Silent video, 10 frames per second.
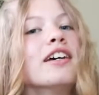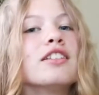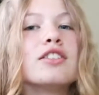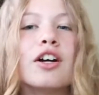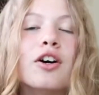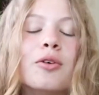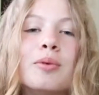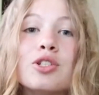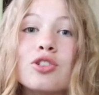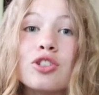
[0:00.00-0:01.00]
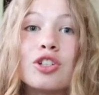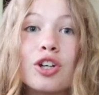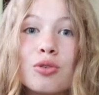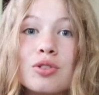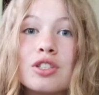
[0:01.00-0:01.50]
so be sure to
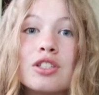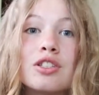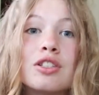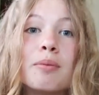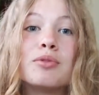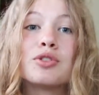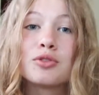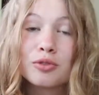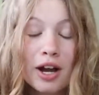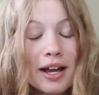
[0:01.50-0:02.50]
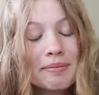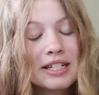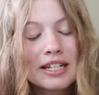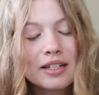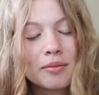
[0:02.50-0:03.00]
go subscribe to
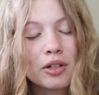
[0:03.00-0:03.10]
him.